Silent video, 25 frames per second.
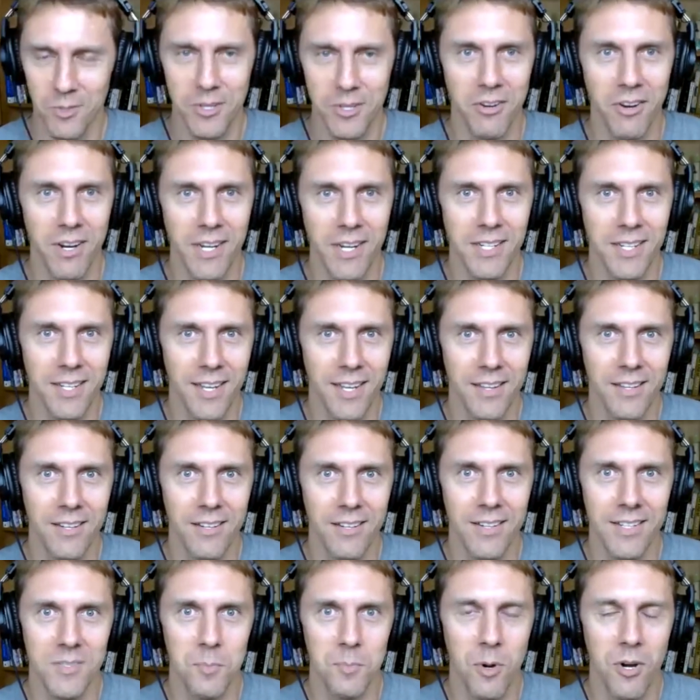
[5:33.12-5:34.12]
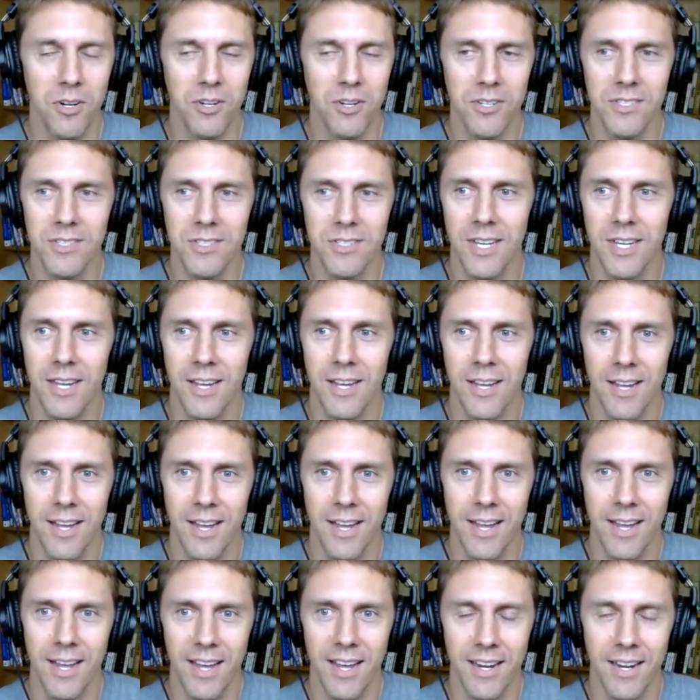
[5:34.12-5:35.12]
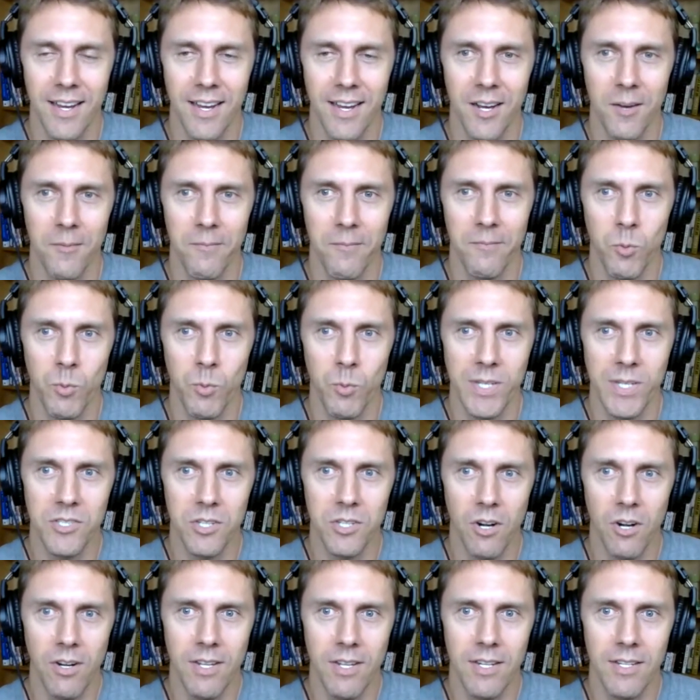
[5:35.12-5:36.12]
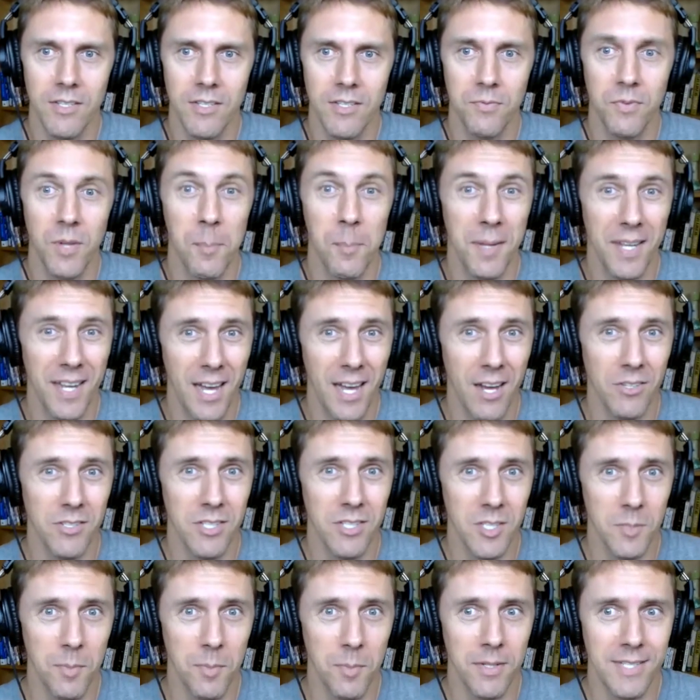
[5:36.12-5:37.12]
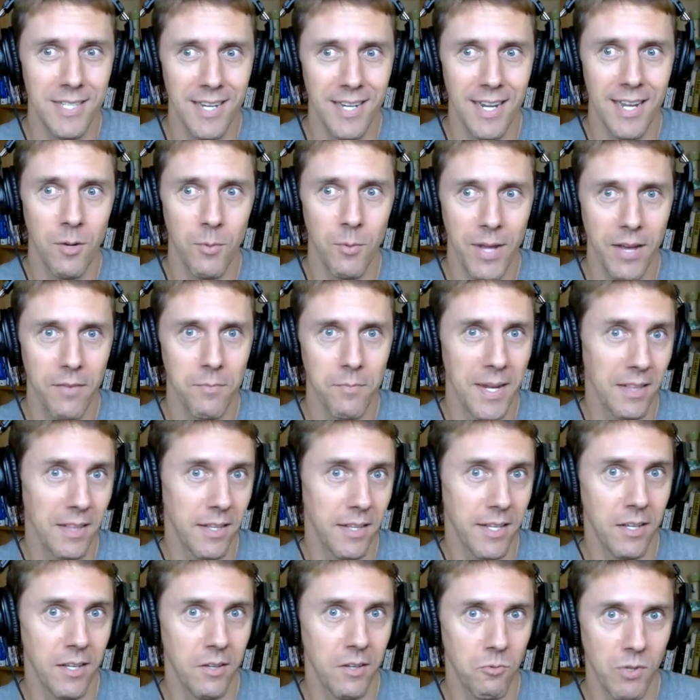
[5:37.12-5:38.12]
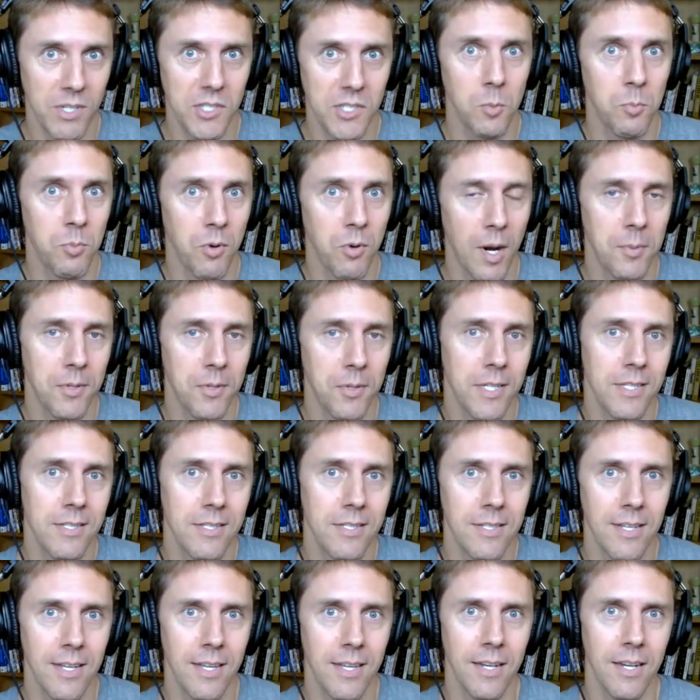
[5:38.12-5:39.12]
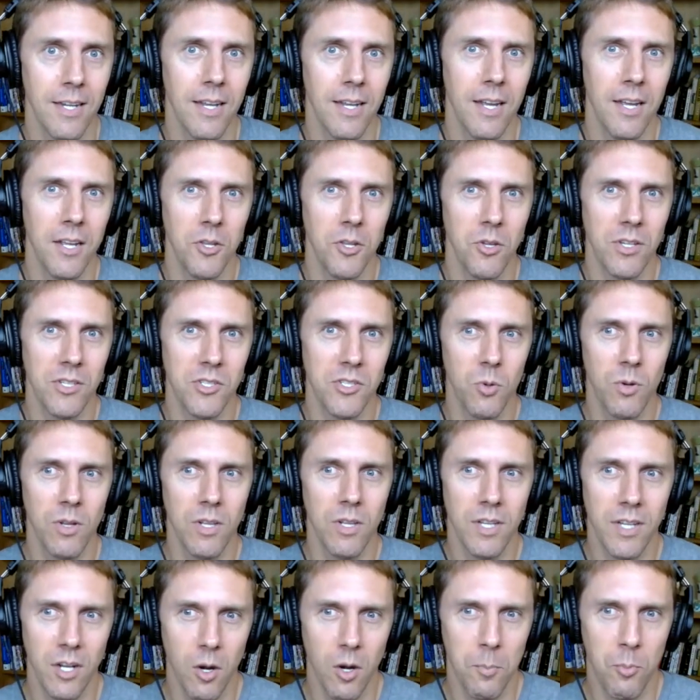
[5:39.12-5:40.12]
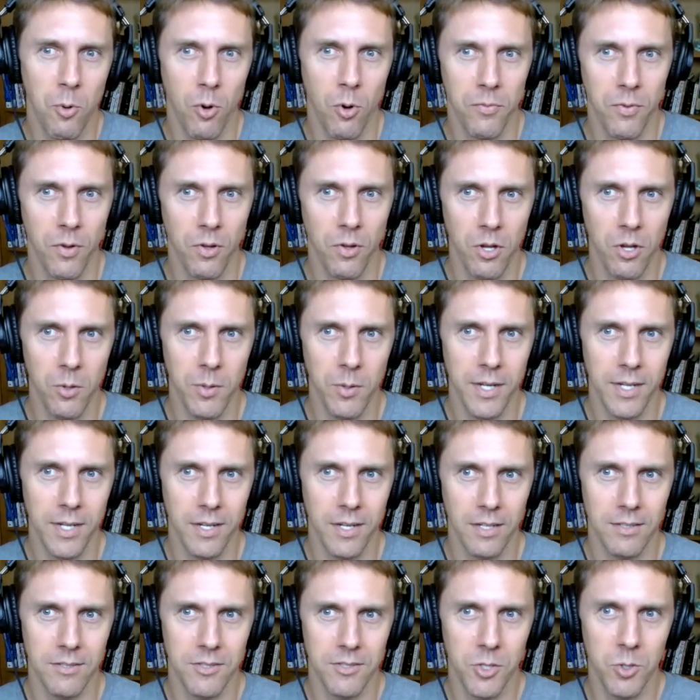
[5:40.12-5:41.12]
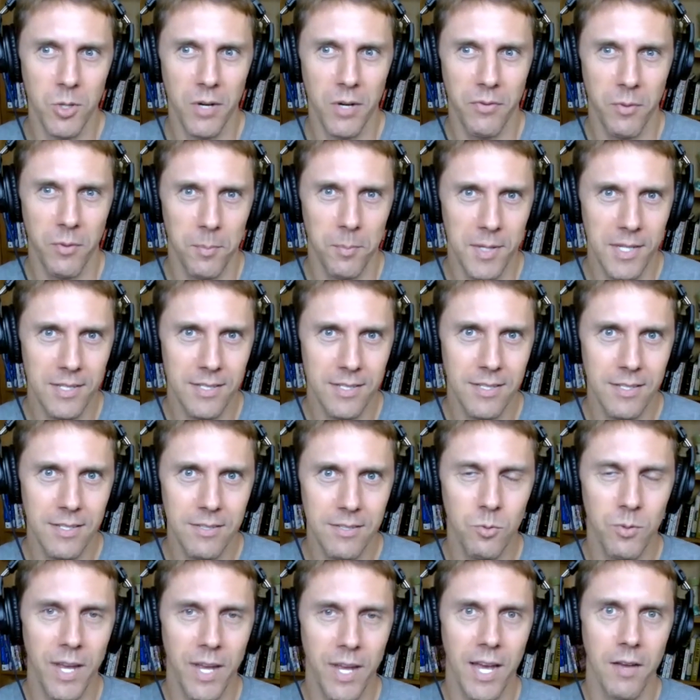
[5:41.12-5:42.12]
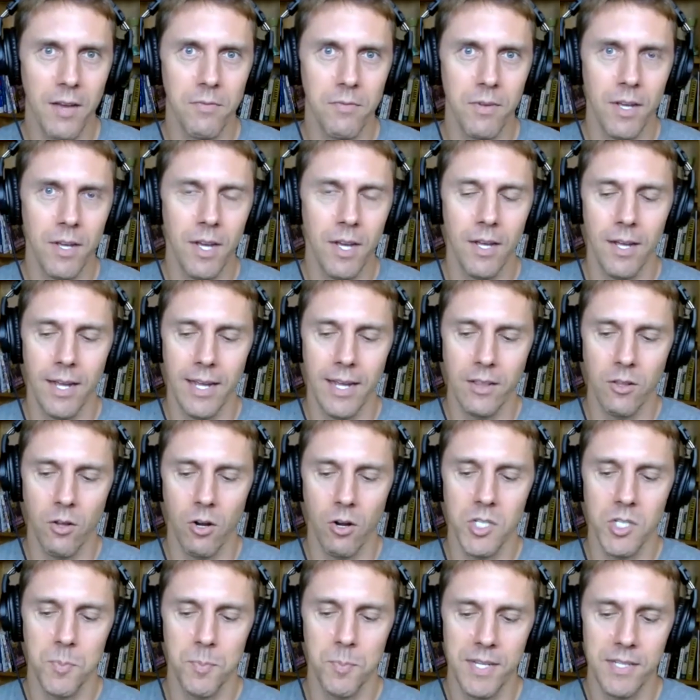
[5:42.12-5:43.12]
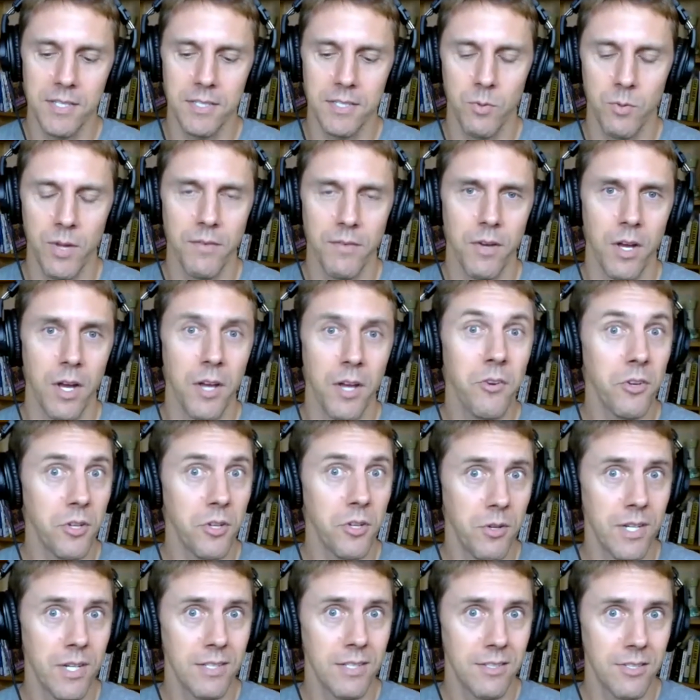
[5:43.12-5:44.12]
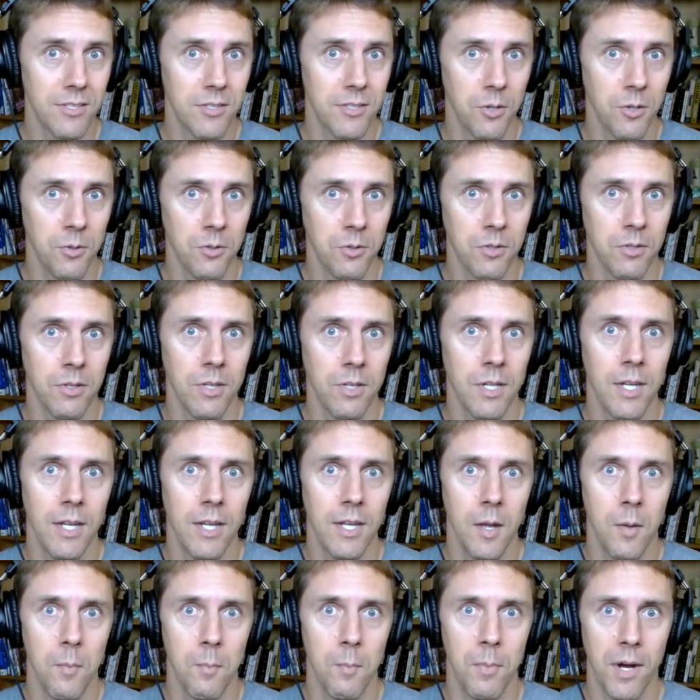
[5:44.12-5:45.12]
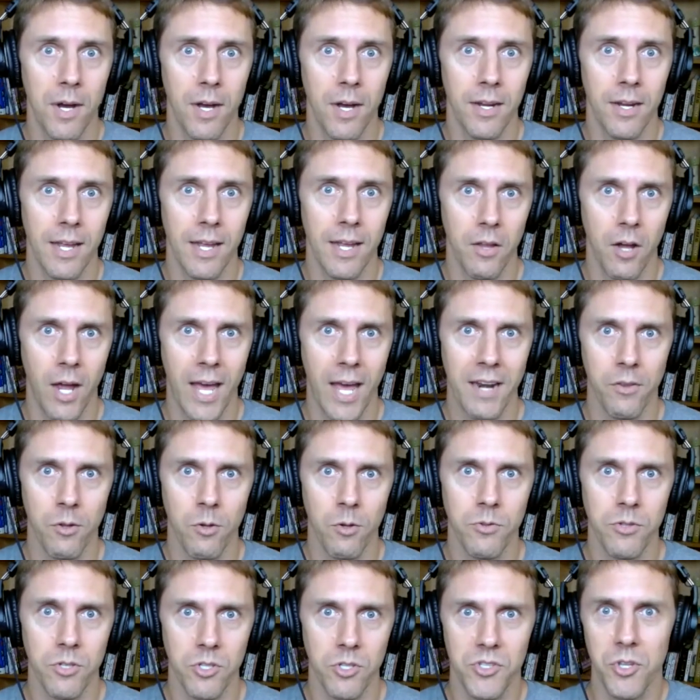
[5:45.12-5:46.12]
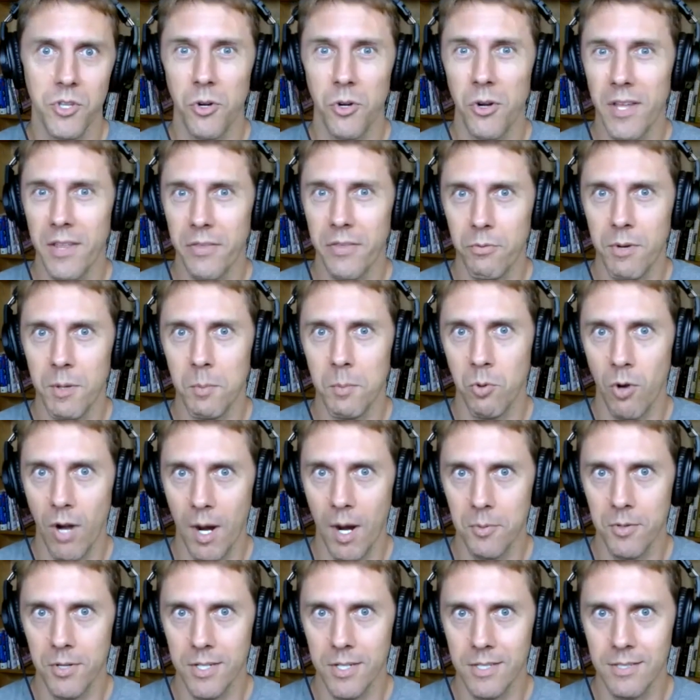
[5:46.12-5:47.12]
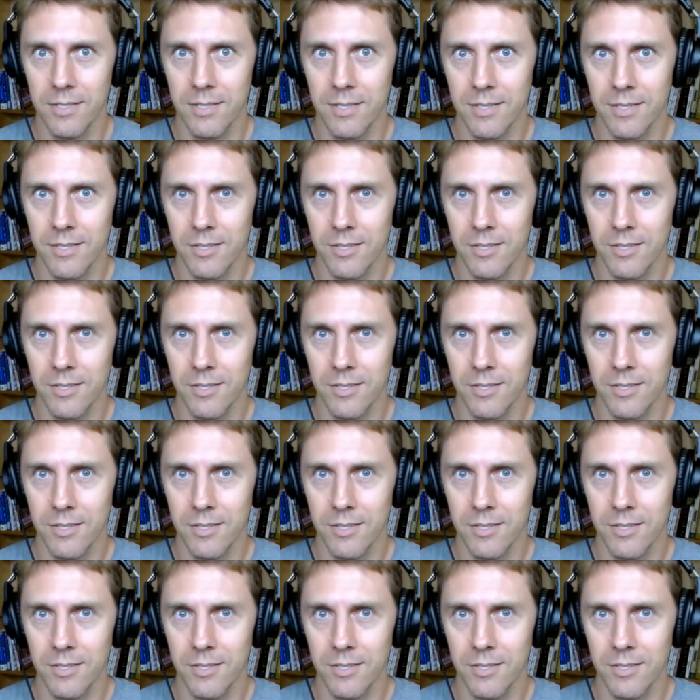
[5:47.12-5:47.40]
great together as partners. And we started as flipping houses, but today we have mainly rental properties. And you can sort of look at our portfolio in two different pieces. We have a large piece. We have 100 units total, but out of those, there's 33 properties.